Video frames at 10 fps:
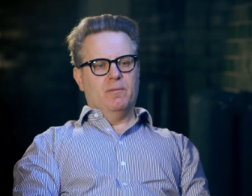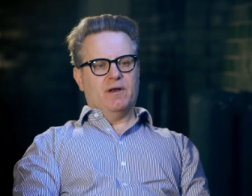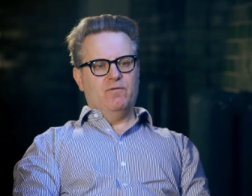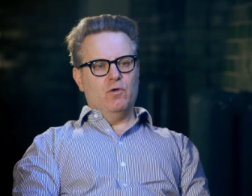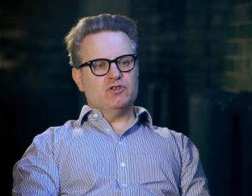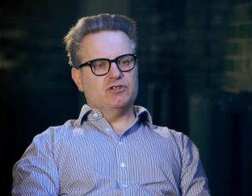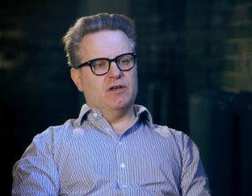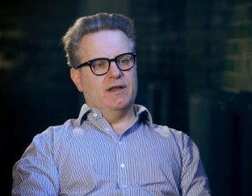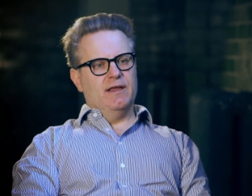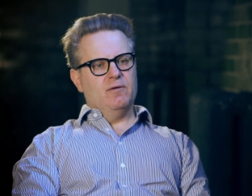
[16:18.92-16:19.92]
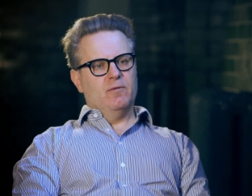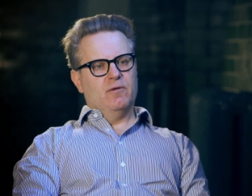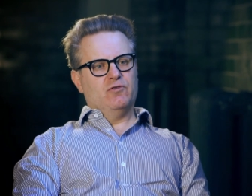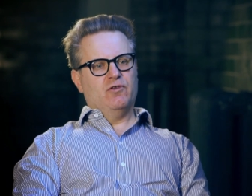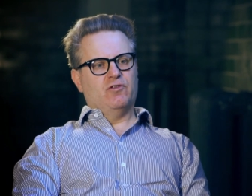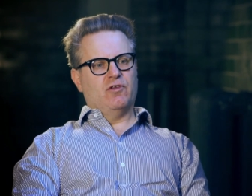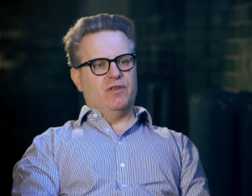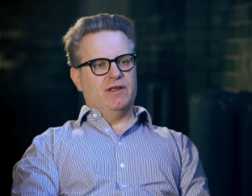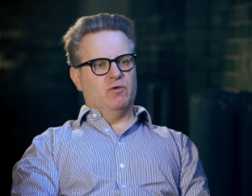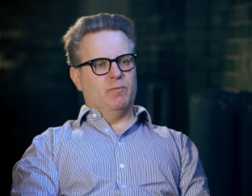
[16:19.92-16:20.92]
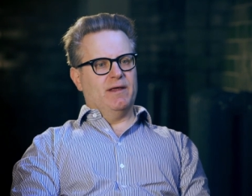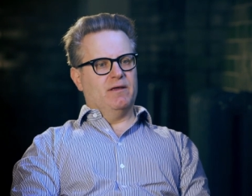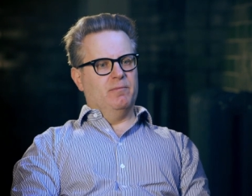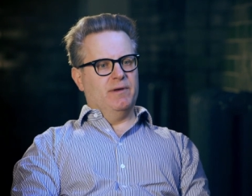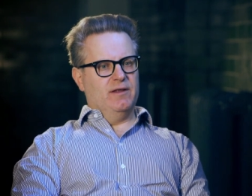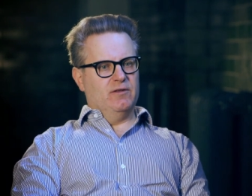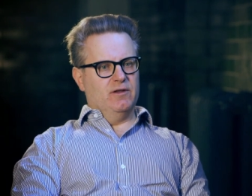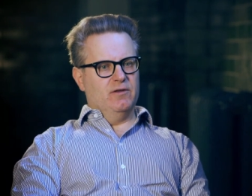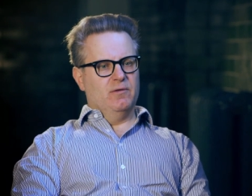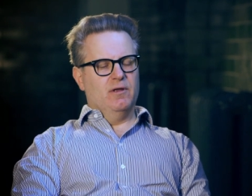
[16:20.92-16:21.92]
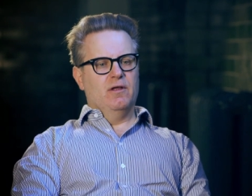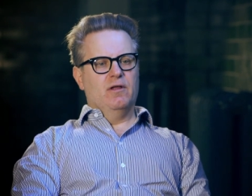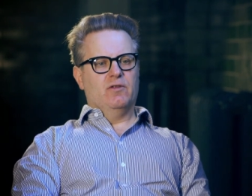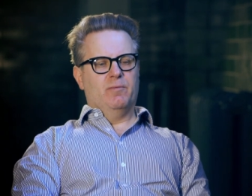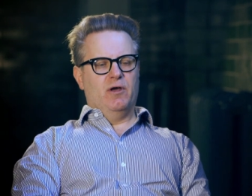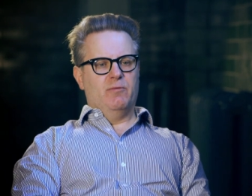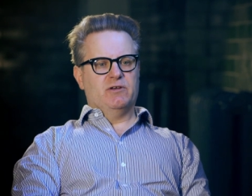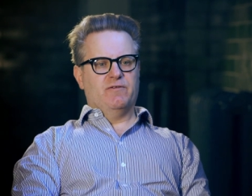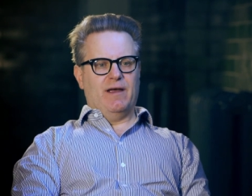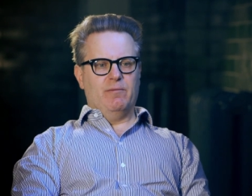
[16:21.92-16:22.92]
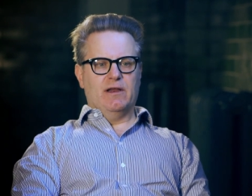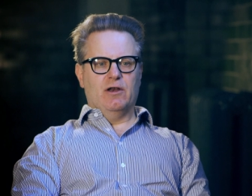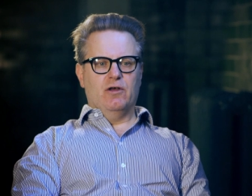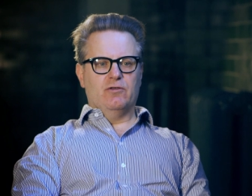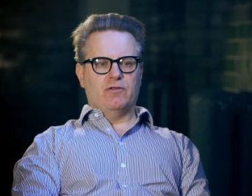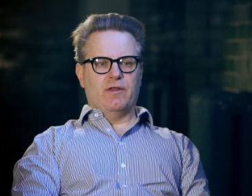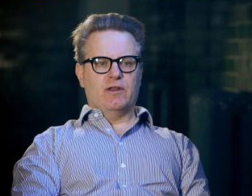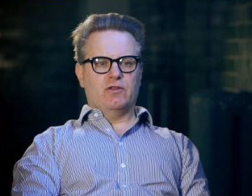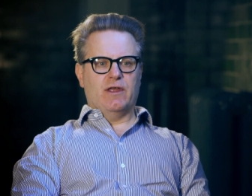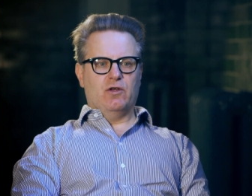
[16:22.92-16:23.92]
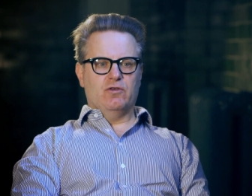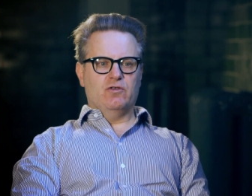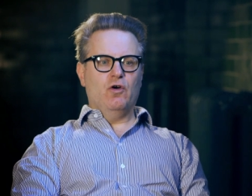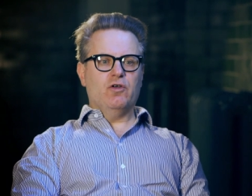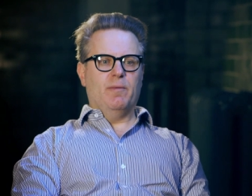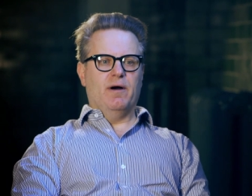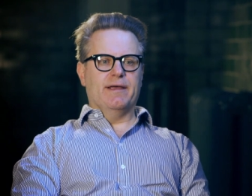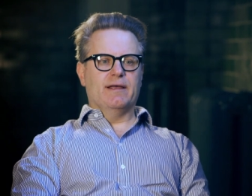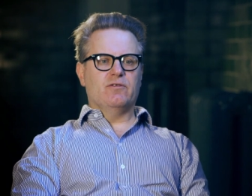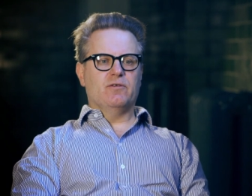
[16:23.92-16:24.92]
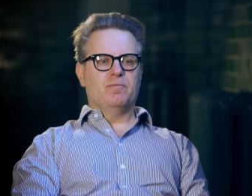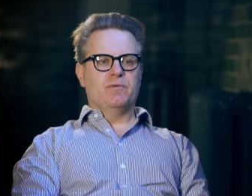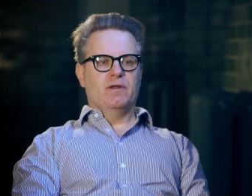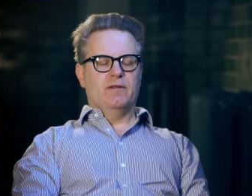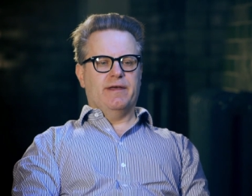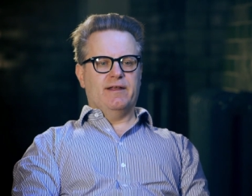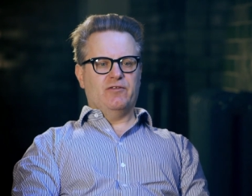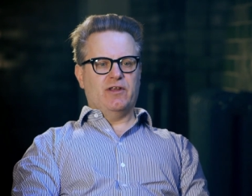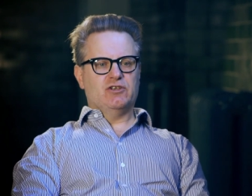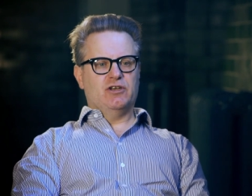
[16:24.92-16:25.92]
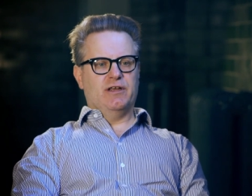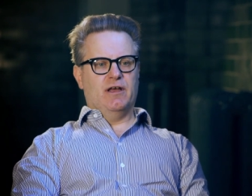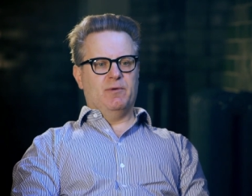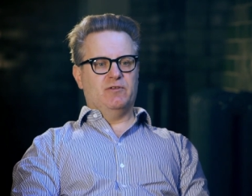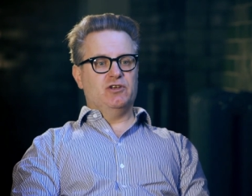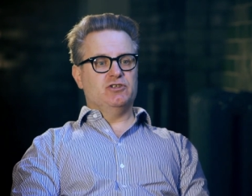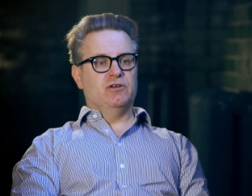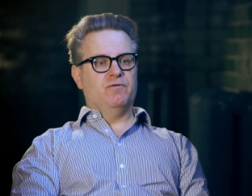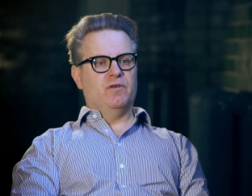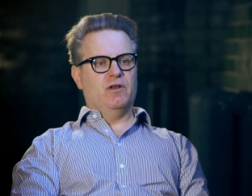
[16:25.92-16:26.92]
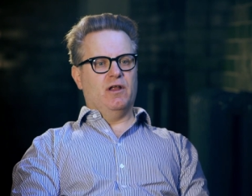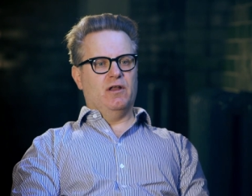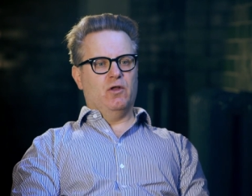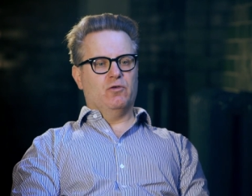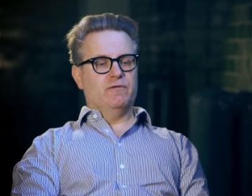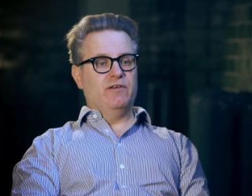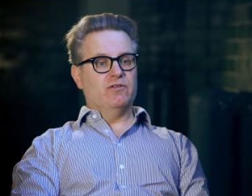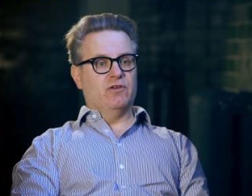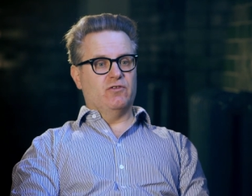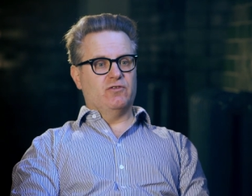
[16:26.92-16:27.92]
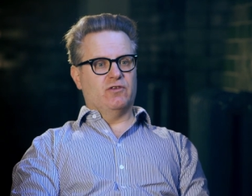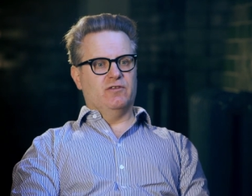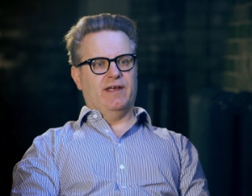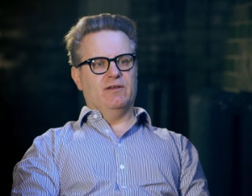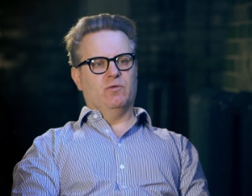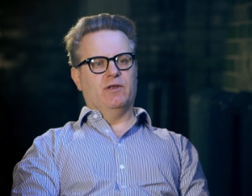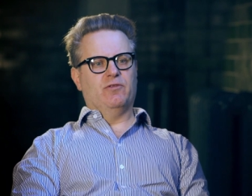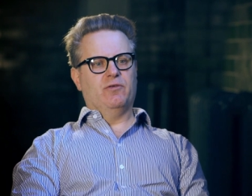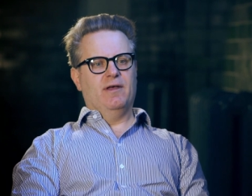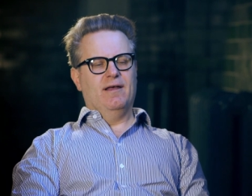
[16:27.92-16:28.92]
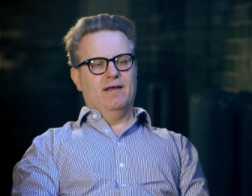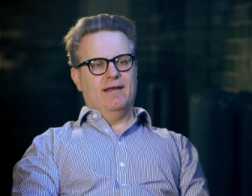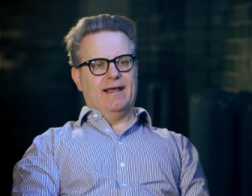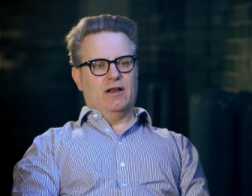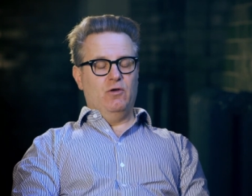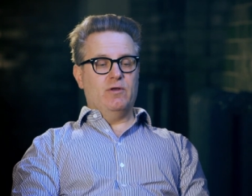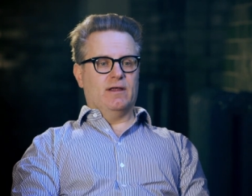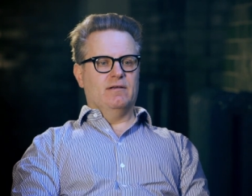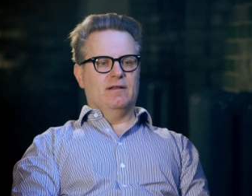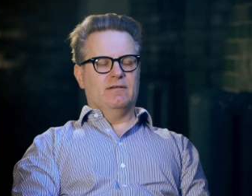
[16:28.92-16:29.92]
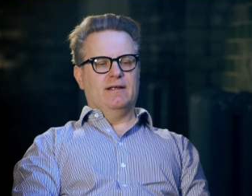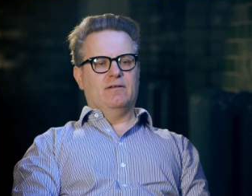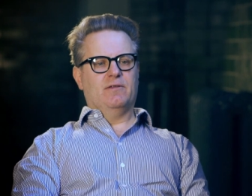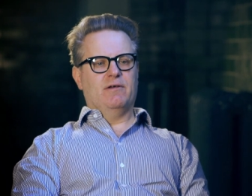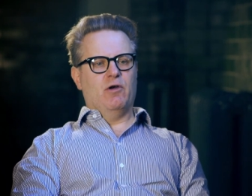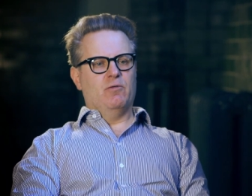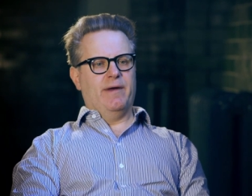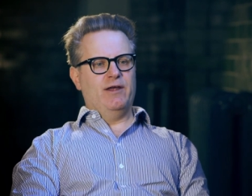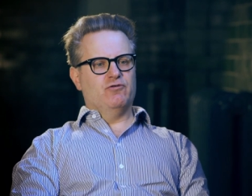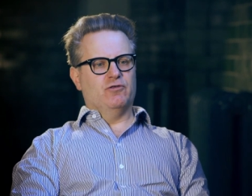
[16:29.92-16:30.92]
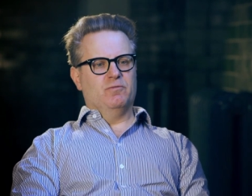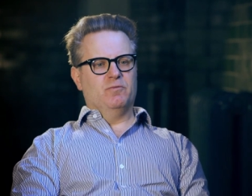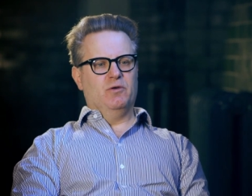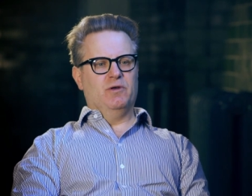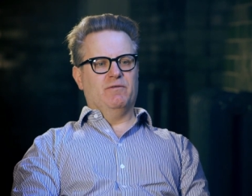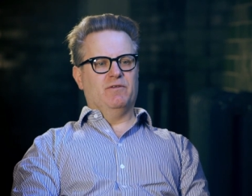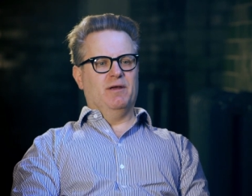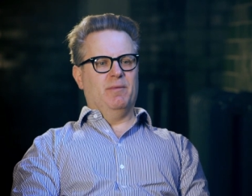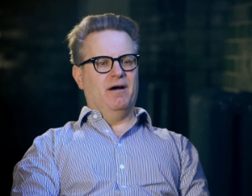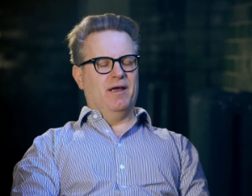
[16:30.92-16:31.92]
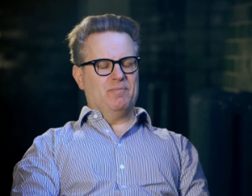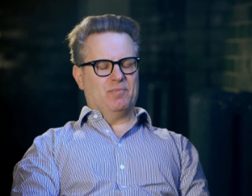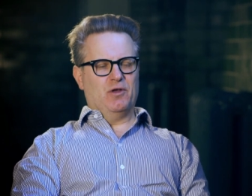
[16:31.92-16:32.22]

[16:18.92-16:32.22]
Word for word: But unfortunately, just as the theatre was being completed, the Burbage family learnt that they couldn't occupy it. They had essentially a petition of local residents to contend with, including, indeed, their own patron who lived nearby,